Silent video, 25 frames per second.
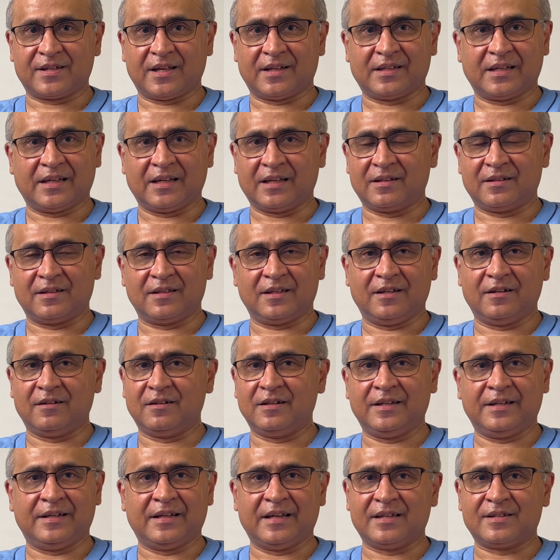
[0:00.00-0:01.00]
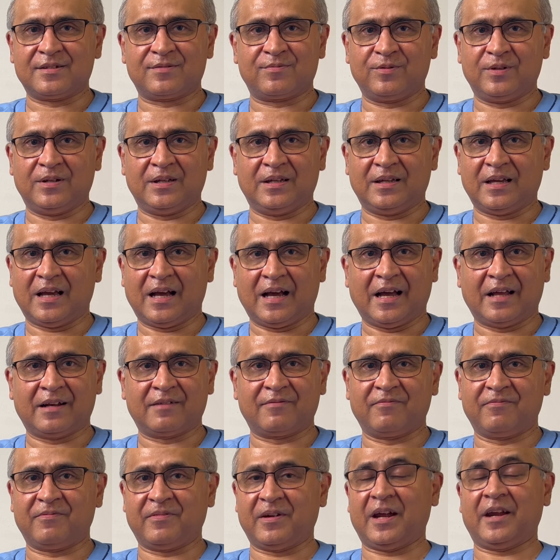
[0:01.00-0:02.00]
I think in the early days we
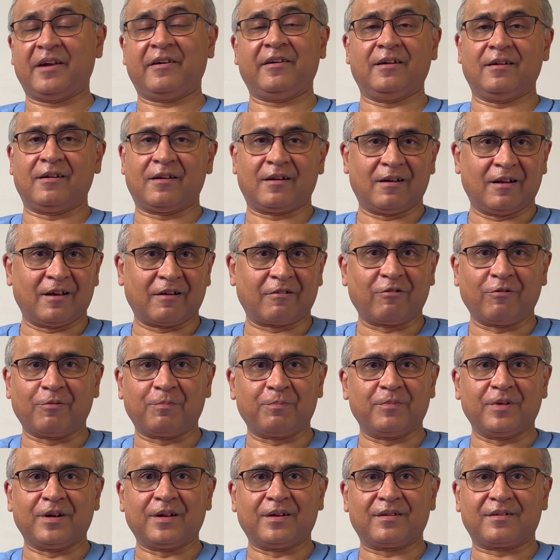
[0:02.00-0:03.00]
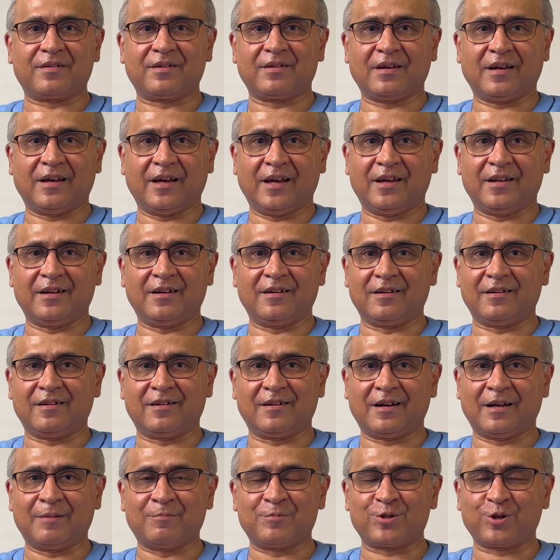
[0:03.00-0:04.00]
had very little equipment, and
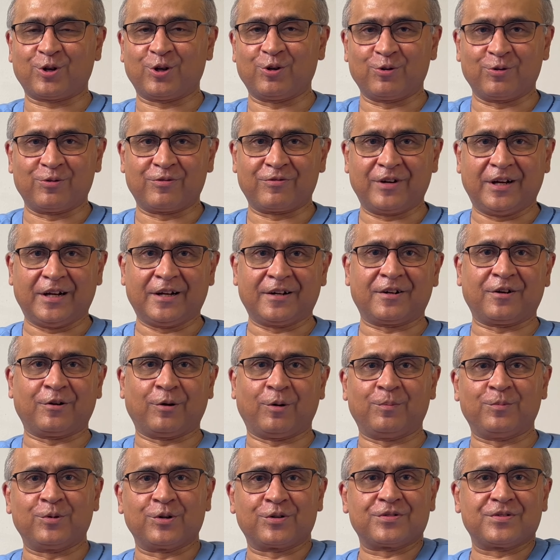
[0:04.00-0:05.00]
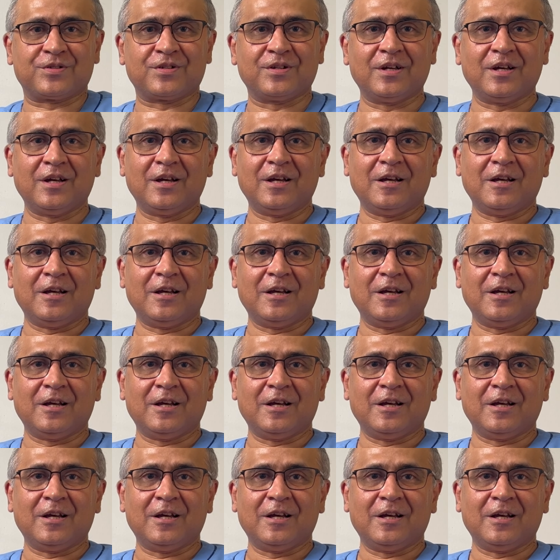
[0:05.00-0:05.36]
I'm sure you would read it in your books,